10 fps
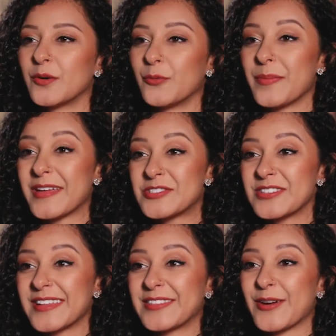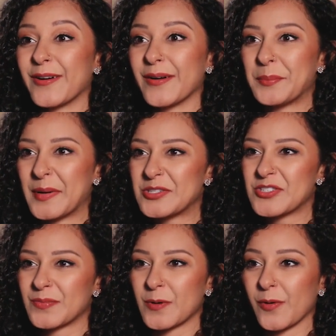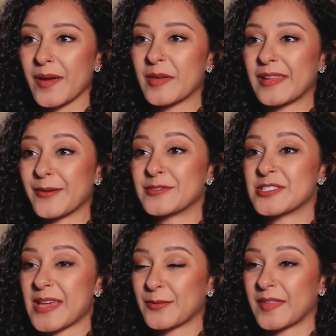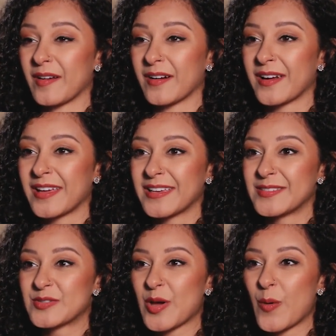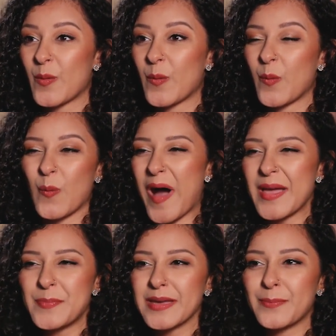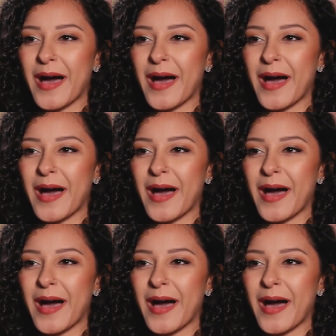We mentioned that there are a bunch of programming languages out there. So why pick